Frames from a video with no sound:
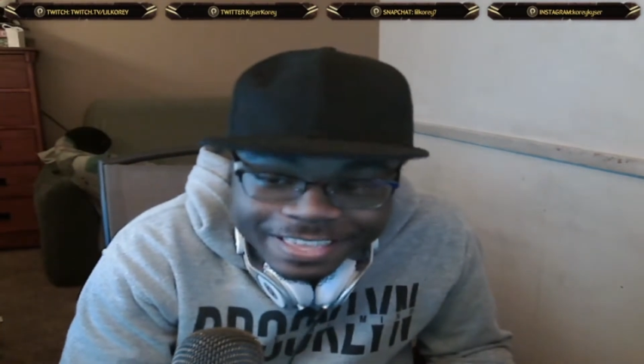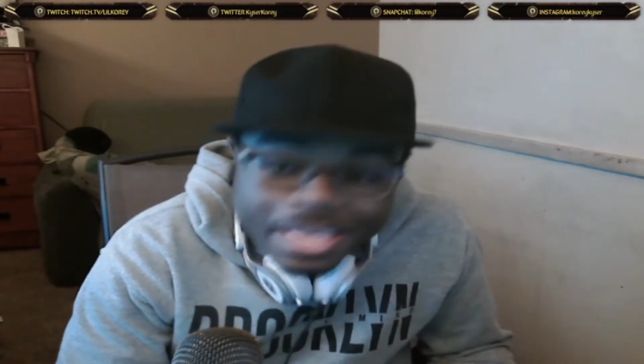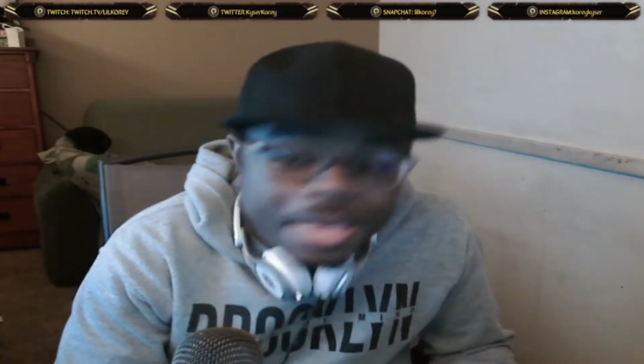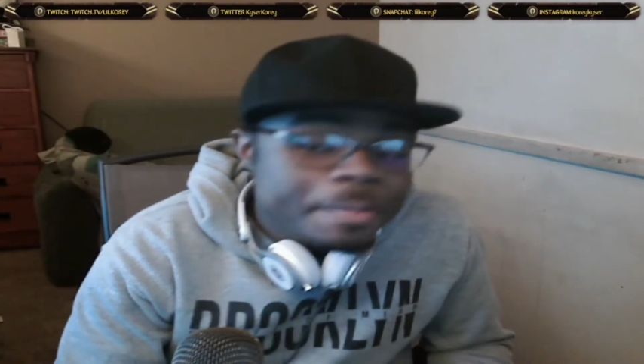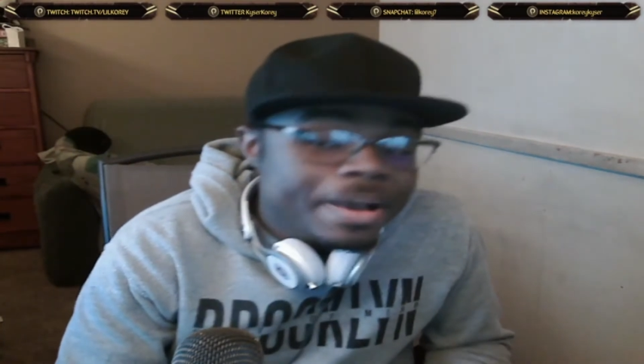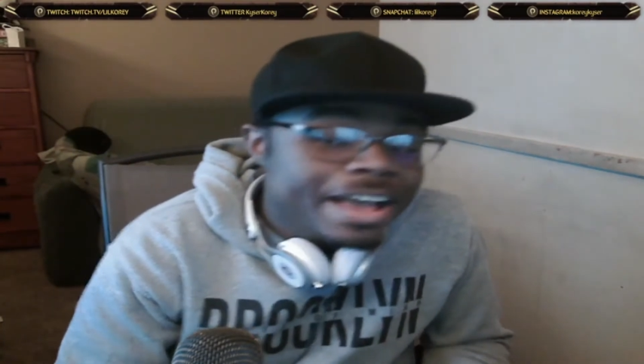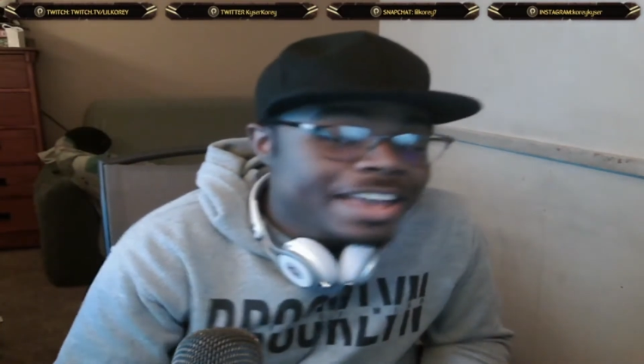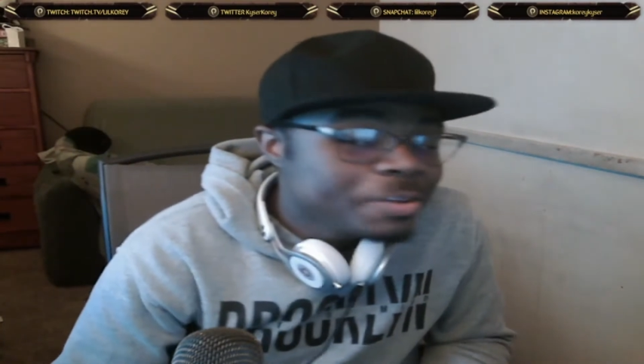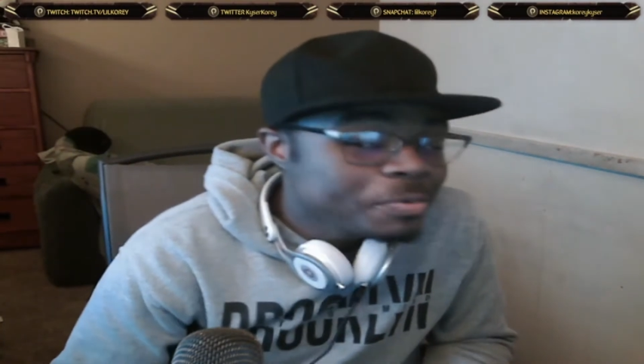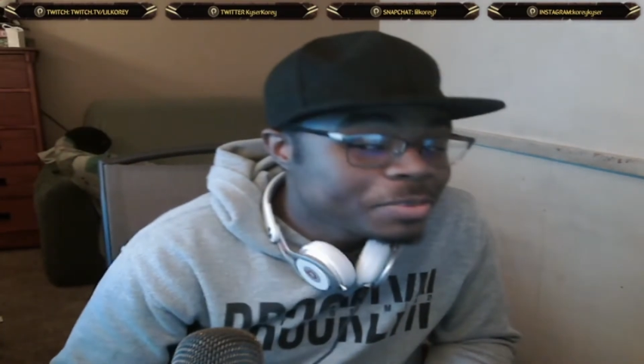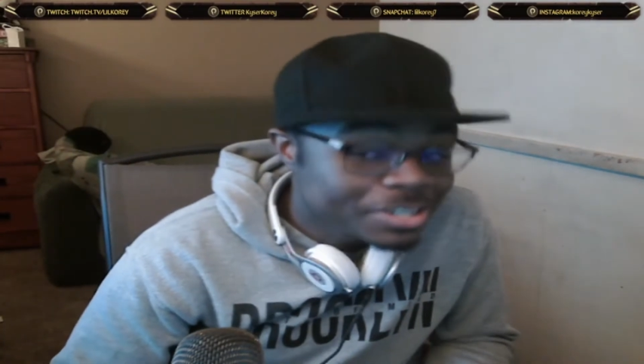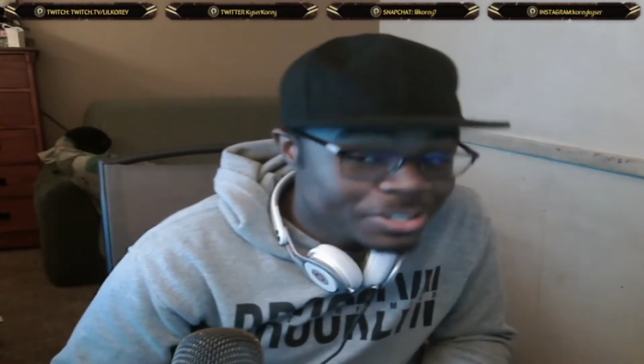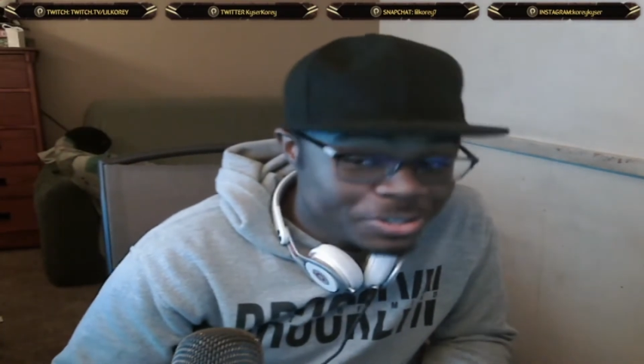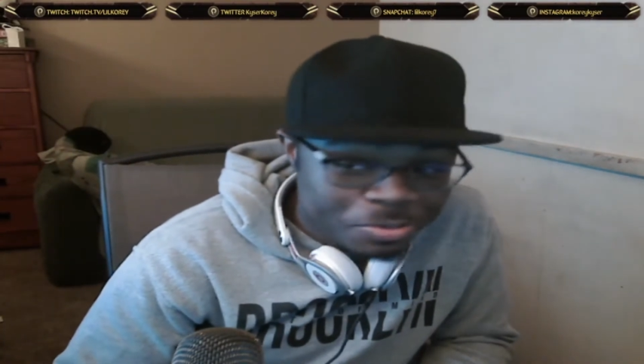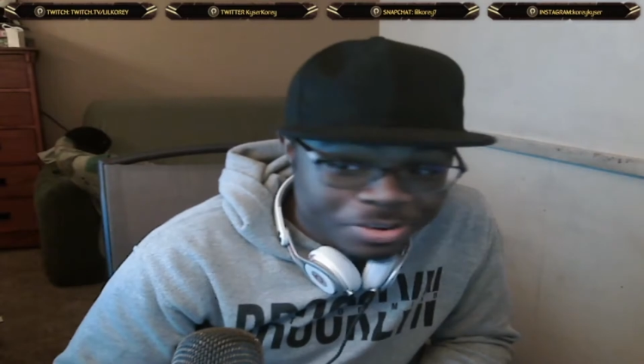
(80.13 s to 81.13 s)
But I didn't want
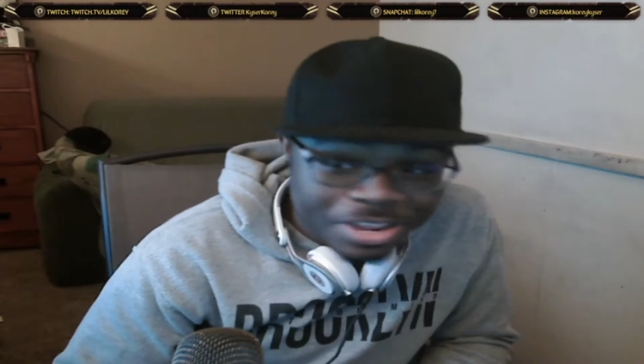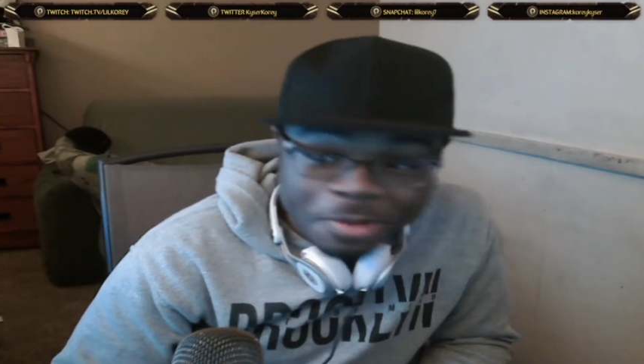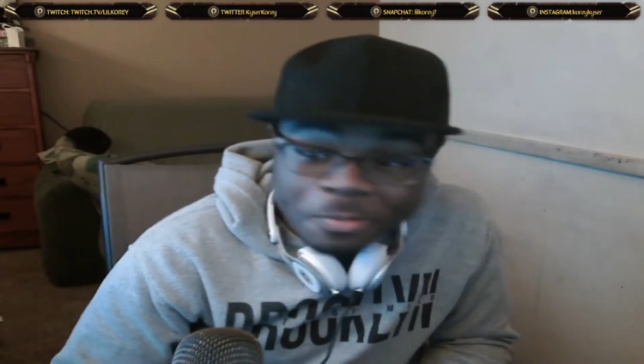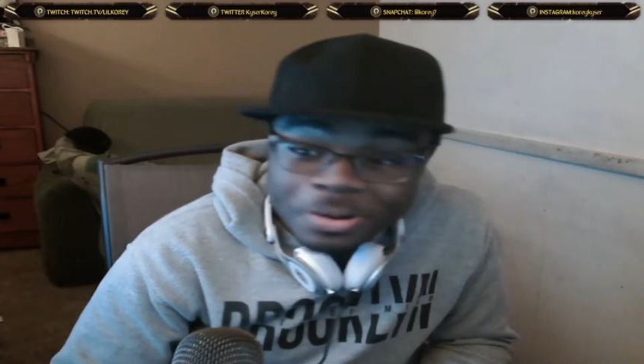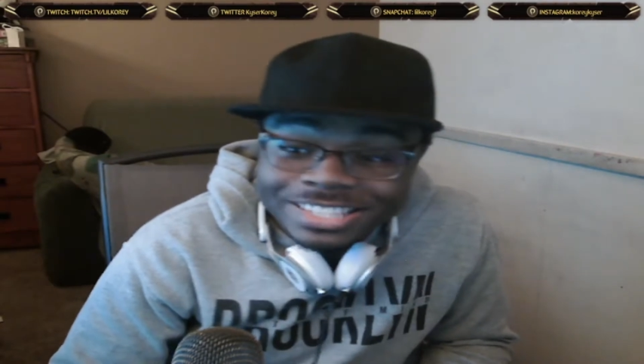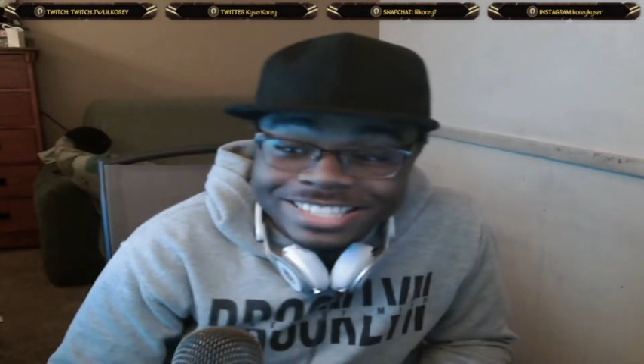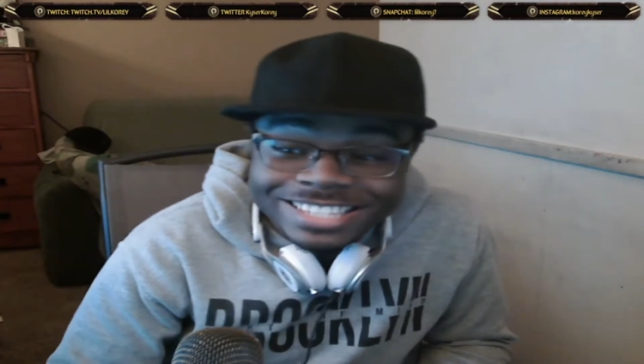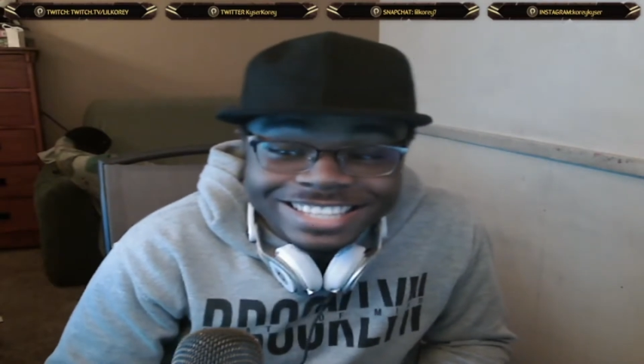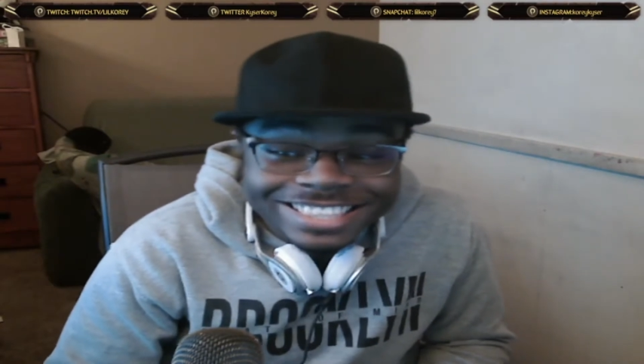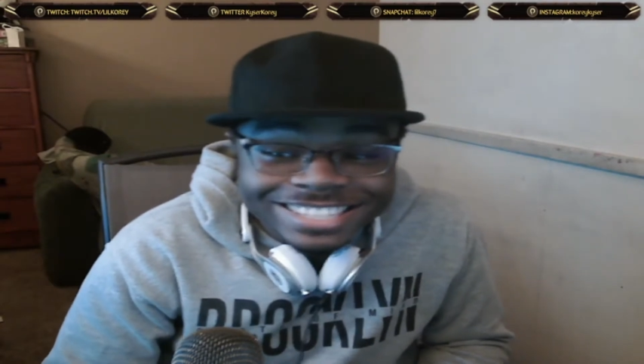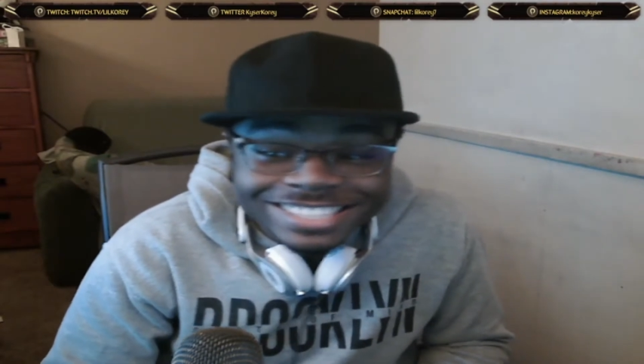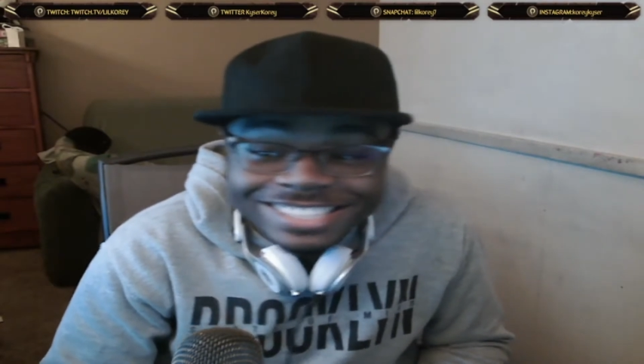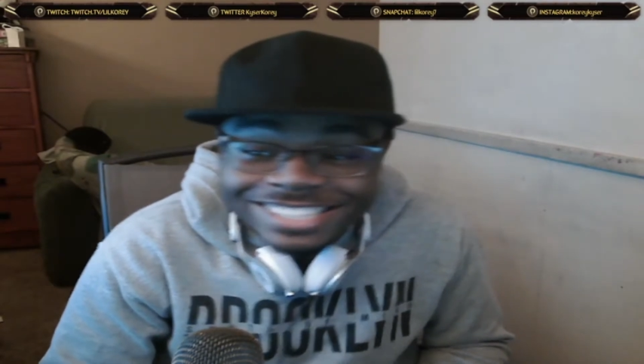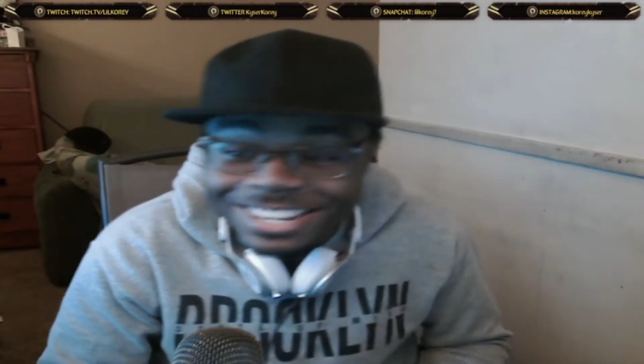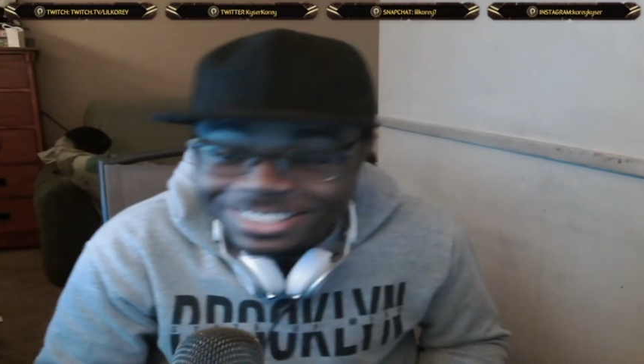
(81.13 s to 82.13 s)
to do that. I wanted to get
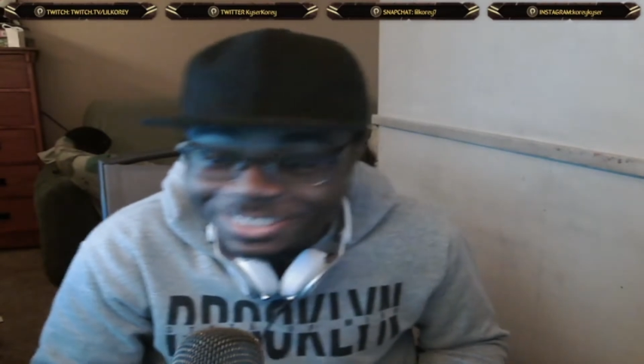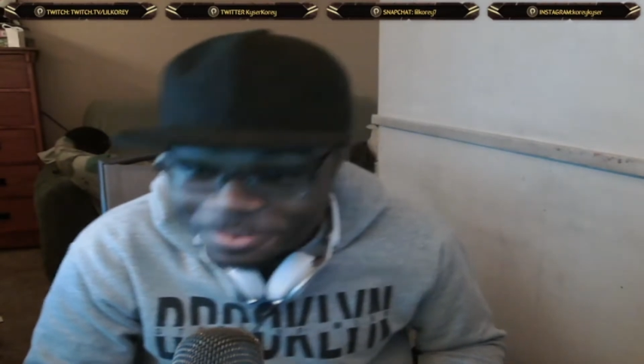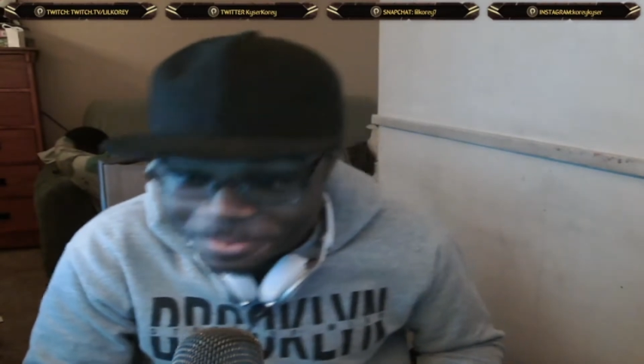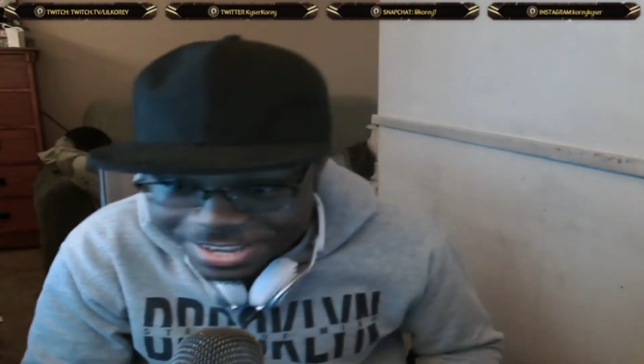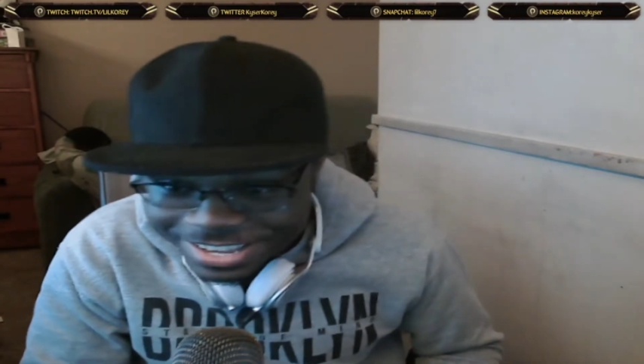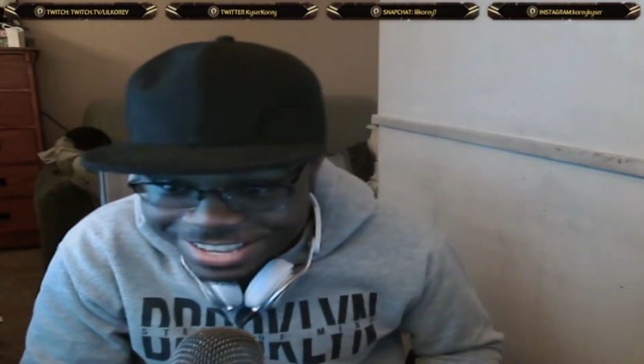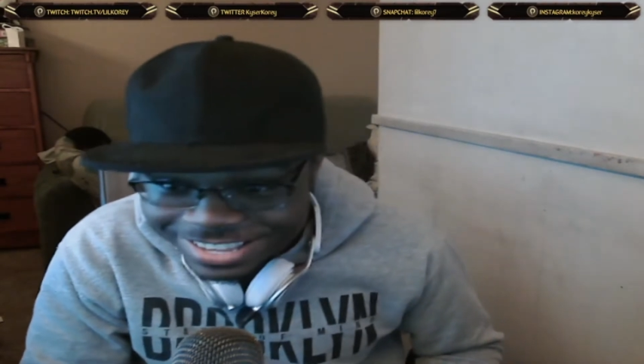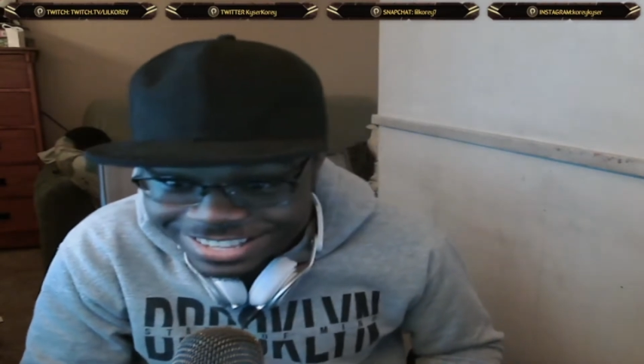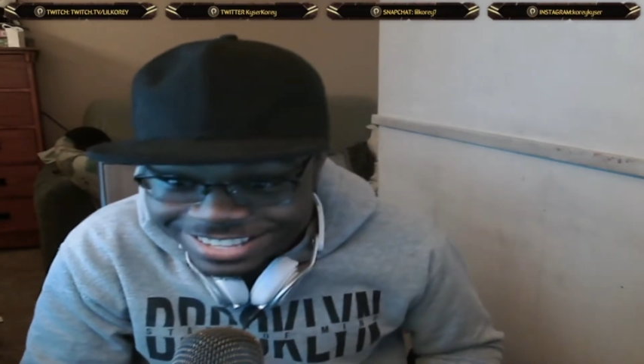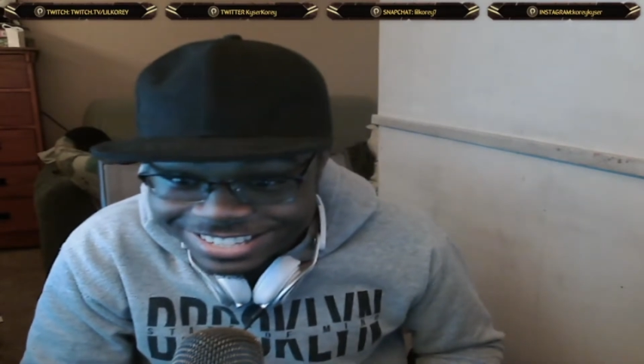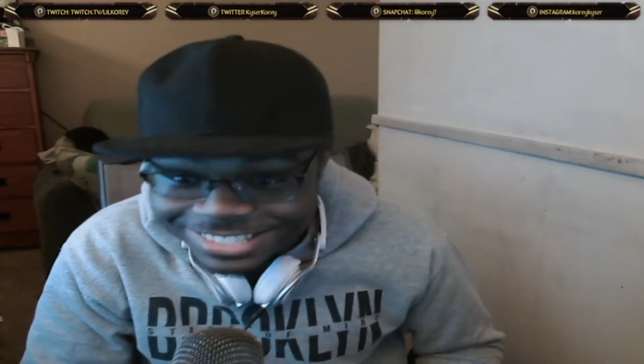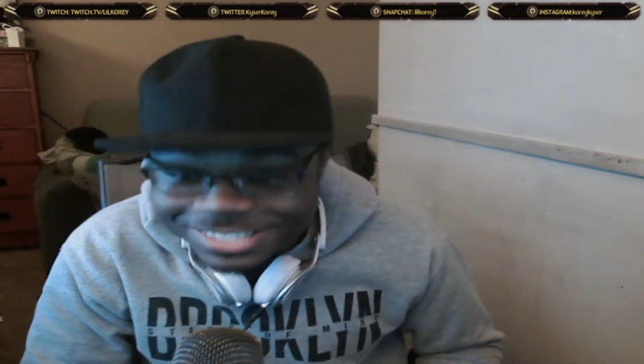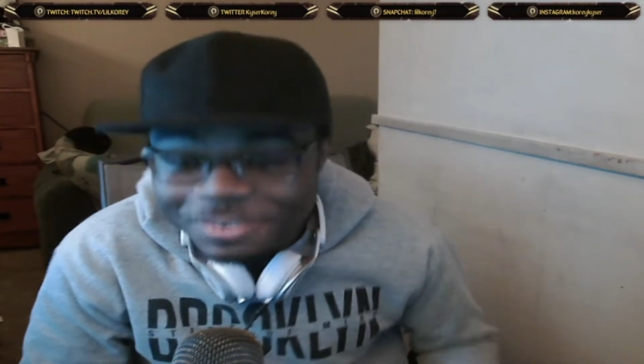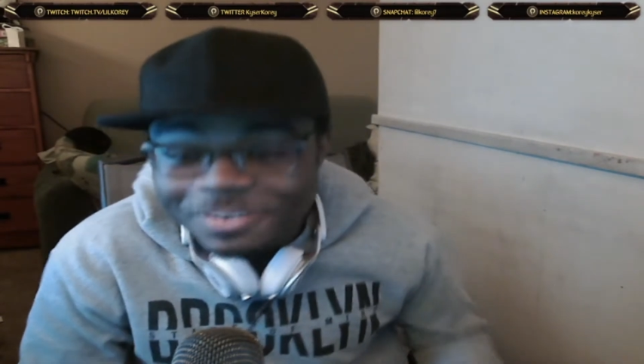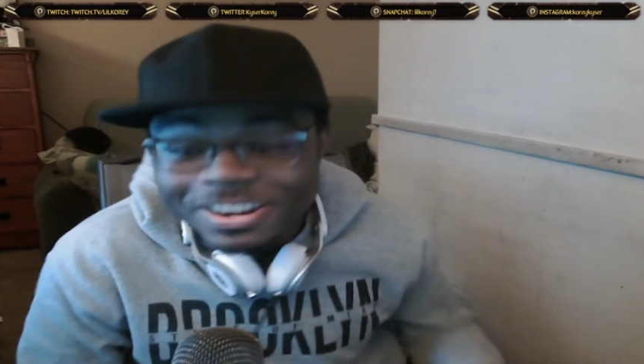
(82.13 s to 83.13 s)
this shit out the way.
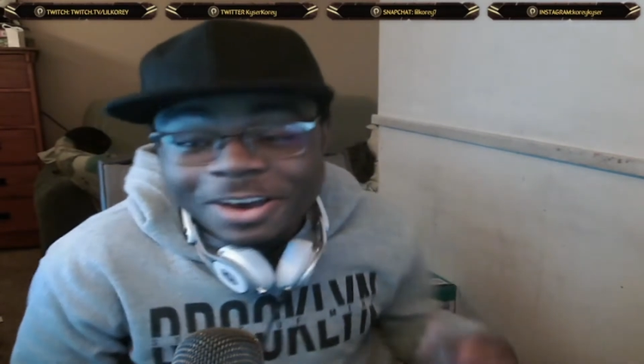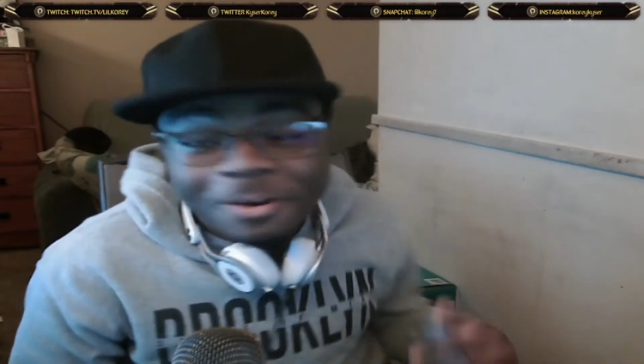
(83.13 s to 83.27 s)
So when I